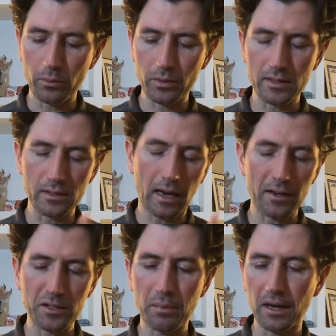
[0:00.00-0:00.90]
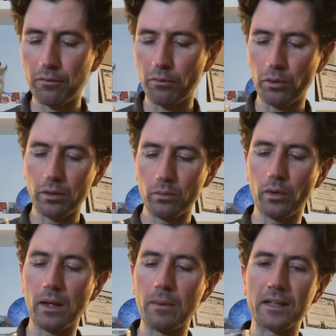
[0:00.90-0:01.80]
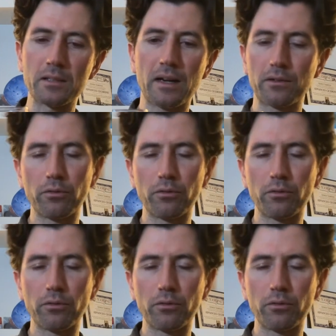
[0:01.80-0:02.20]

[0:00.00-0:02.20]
It wasn't out of spec for what I might expect